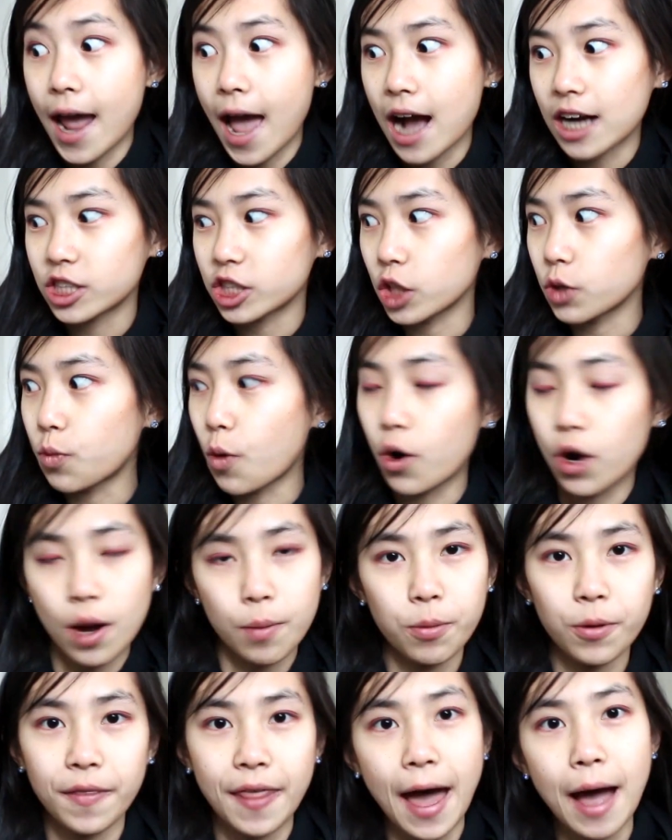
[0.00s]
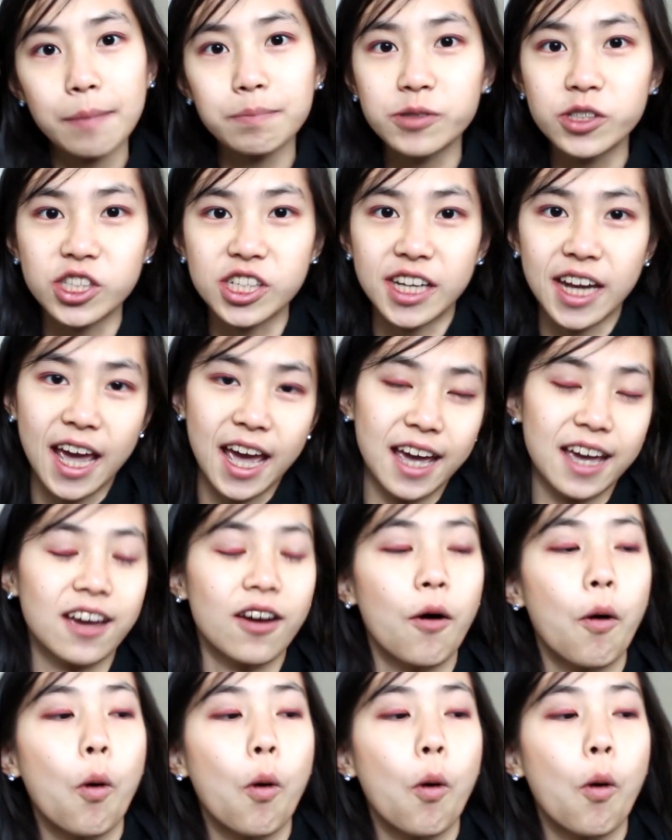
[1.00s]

actually woke up with abs today,